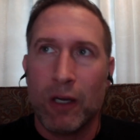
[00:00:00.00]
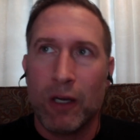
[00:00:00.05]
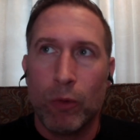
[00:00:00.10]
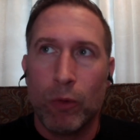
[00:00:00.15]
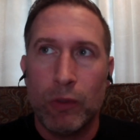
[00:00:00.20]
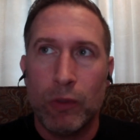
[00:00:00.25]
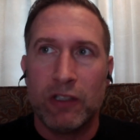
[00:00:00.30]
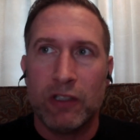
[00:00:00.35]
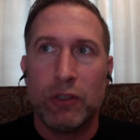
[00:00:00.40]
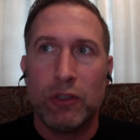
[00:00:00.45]
we
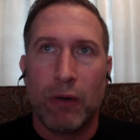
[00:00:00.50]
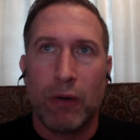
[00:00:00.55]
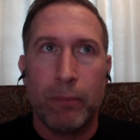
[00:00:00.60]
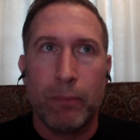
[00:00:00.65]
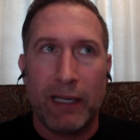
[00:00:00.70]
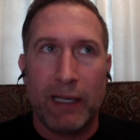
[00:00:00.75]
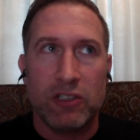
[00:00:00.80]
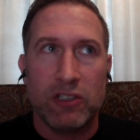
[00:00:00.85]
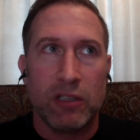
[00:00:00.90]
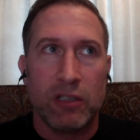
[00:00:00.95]
really do our
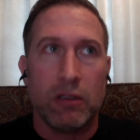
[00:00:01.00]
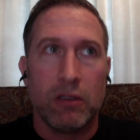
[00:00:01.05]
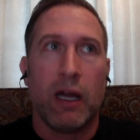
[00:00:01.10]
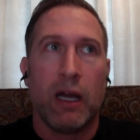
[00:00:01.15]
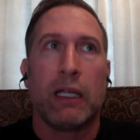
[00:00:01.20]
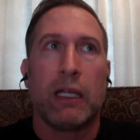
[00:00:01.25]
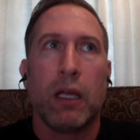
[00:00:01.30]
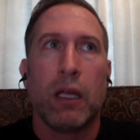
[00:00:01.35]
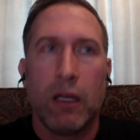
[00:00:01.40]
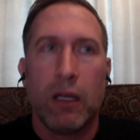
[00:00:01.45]
best
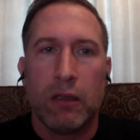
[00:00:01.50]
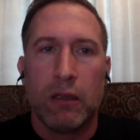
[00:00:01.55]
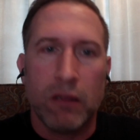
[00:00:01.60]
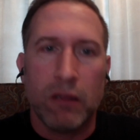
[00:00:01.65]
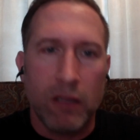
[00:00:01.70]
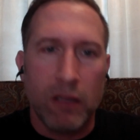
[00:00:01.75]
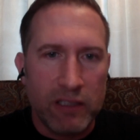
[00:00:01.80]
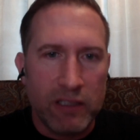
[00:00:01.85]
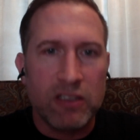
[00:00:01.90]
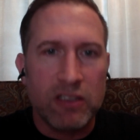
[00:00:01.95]
to
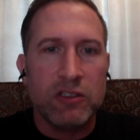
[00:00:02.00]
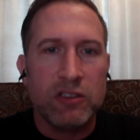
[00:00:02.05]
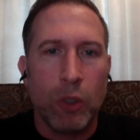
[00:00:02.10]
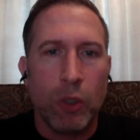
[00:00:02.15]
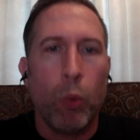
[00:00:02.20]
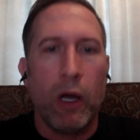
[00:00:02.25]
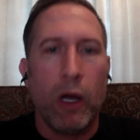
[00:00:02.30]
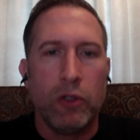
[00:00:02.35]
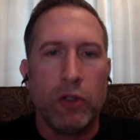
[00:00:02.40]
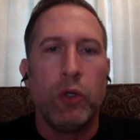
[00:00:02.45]
listen to
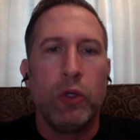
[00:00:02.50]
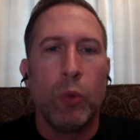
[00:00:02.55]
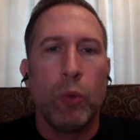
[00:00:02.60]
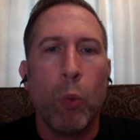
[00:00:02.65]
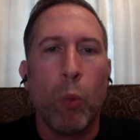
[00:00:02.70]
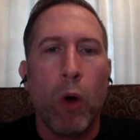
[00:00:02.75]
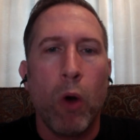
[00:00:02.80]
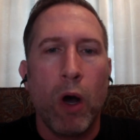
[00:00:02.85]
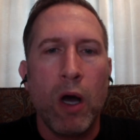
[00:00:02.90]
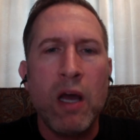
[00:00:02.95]
what you
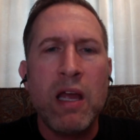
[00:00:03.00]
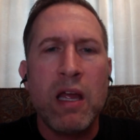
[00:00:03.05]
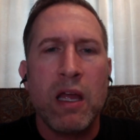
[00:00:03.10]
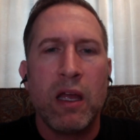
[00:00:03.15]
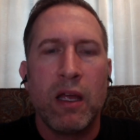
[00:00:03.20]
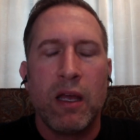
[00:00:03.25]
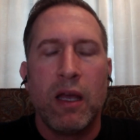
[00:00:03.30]
want.